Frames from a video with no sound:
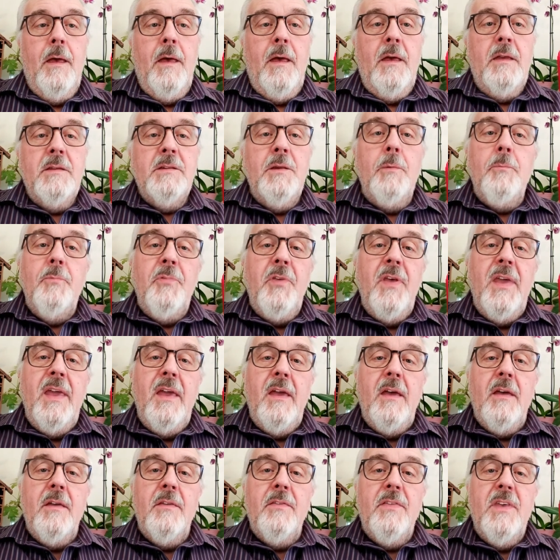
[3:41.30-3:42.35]

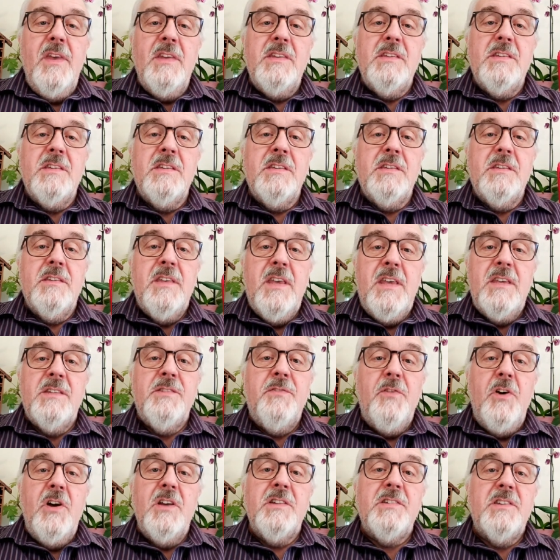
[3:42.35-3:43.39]
Something these
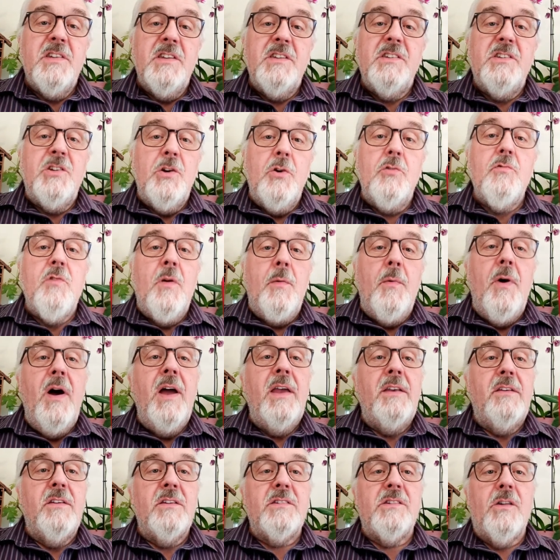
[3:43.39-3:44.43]
verses do
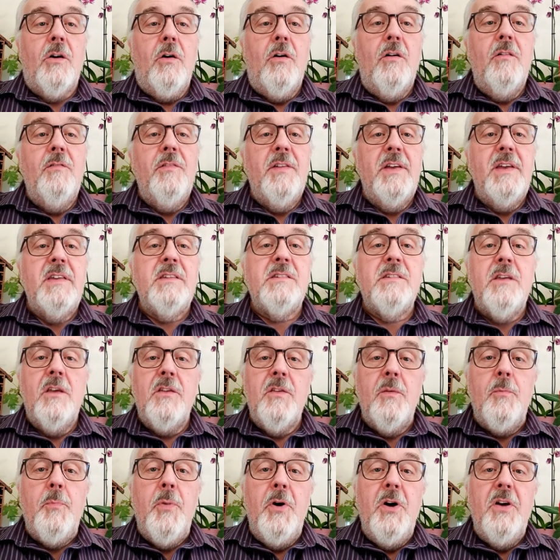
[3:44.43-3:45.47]
remind us of is that the
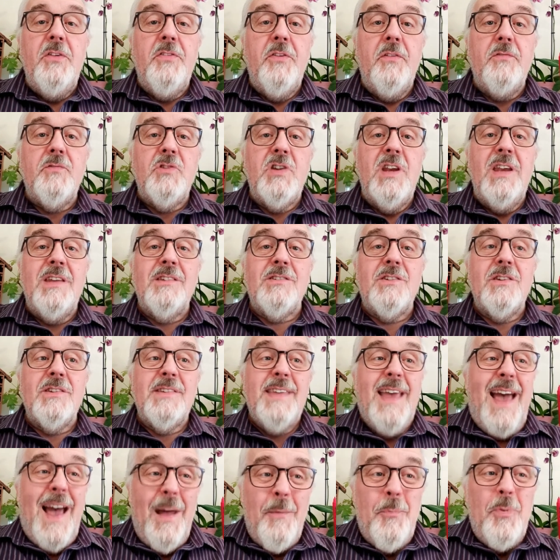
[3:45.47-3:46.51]
birth of Jesus
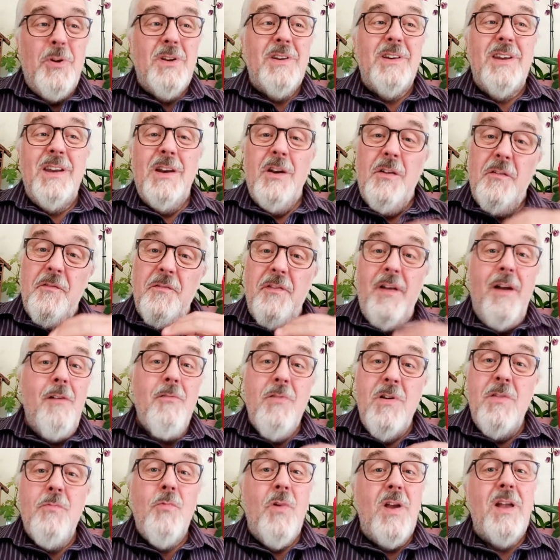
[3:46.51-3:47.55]
happened in a
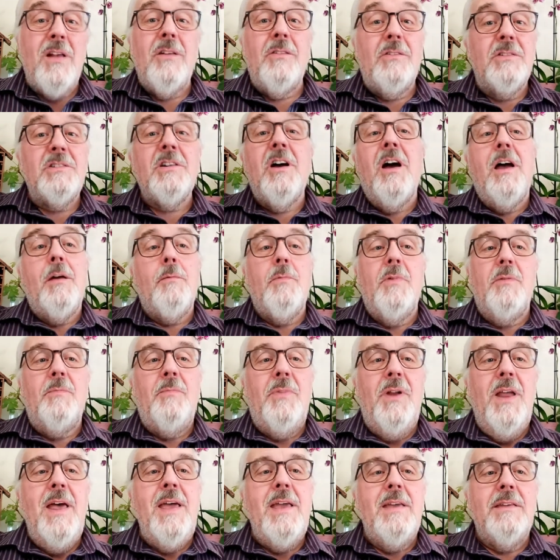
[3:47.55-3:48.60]
very real time and
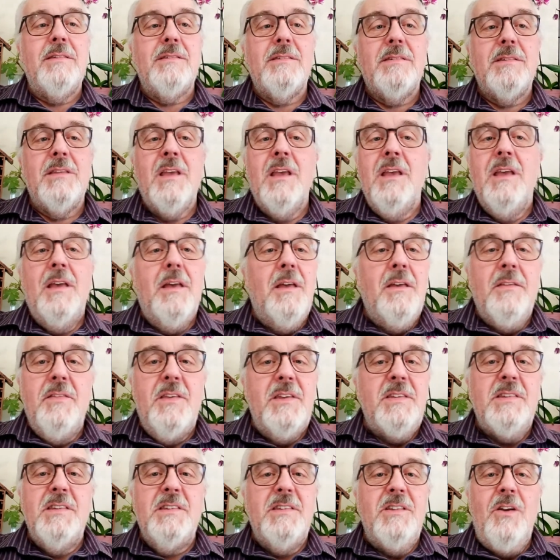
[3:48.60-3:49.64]
place.
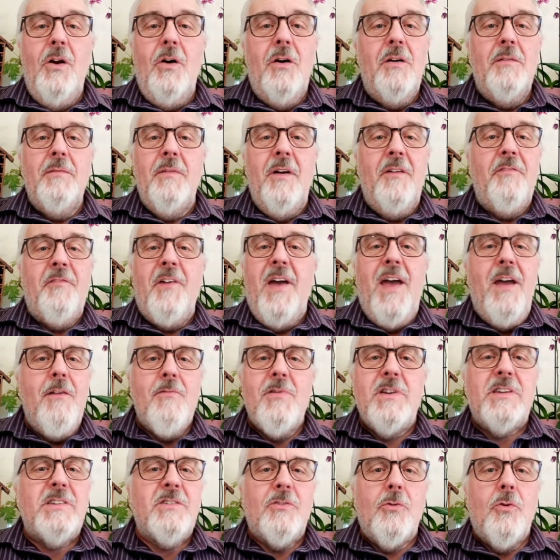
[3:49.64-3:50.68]
This is not a
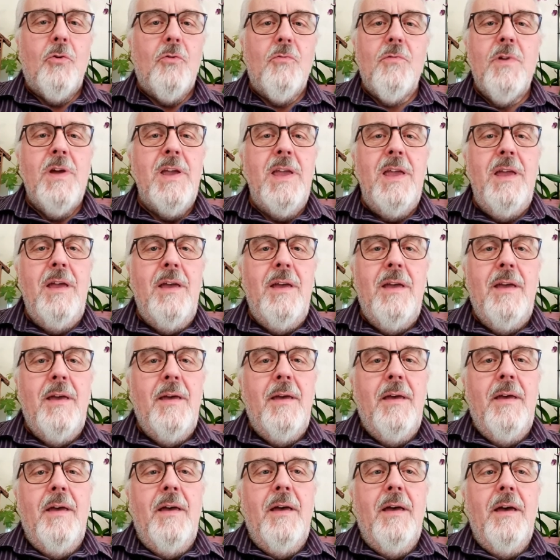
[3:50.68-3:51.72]
fairy story.
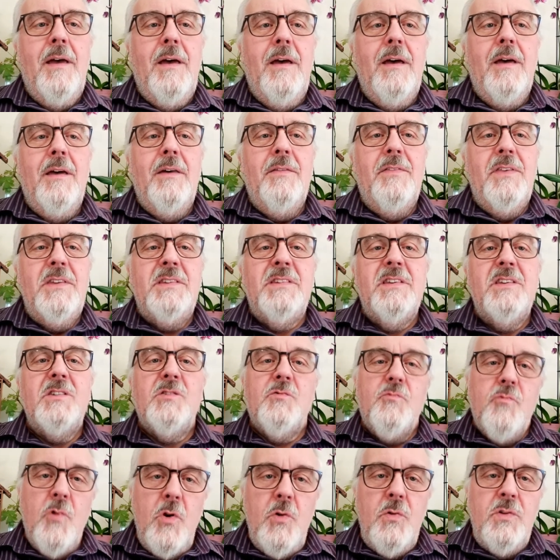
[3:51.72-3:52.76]
This is
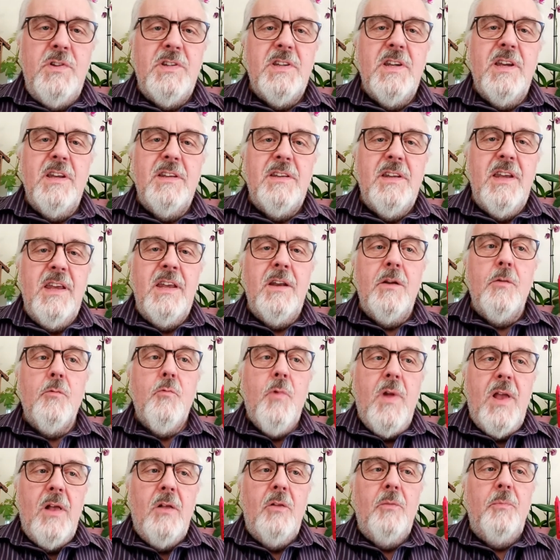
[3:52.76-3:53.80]
rooted in a
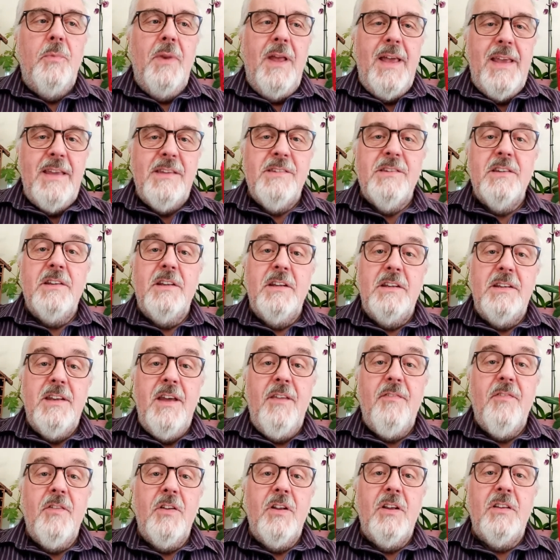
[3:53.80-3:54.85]
real place at a
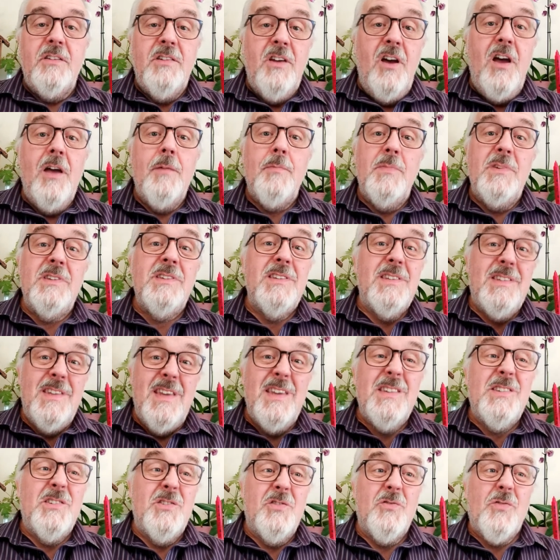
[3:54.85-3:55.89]
definite time. This is
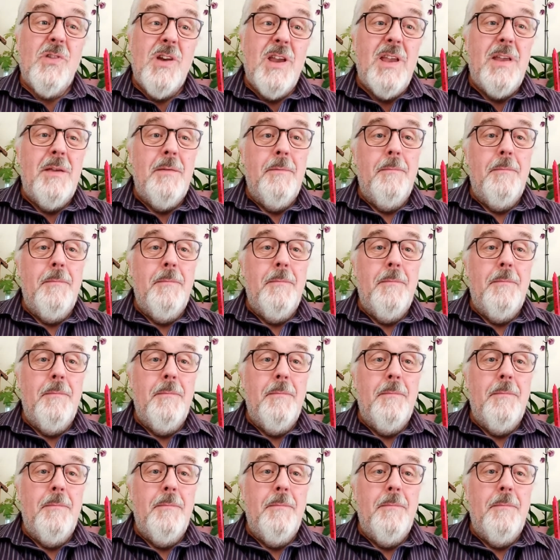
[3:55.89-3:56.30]
history.